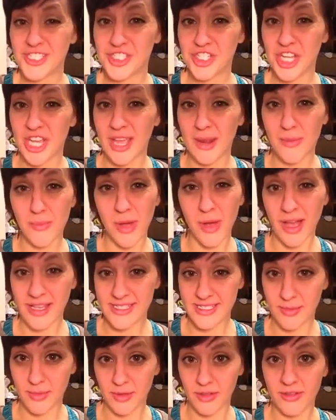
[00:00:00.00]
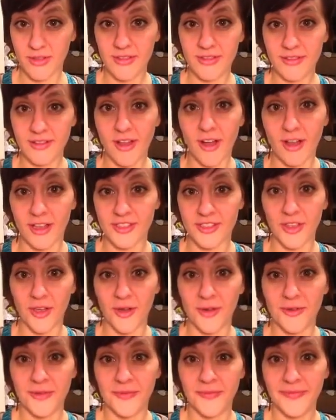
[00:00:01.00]
chicken possible also.
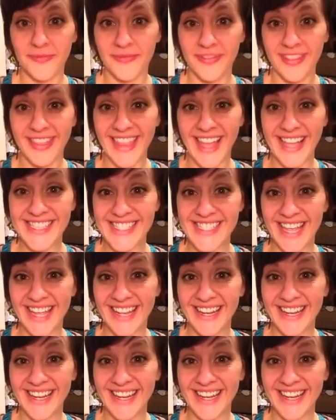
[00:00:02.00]
That's it.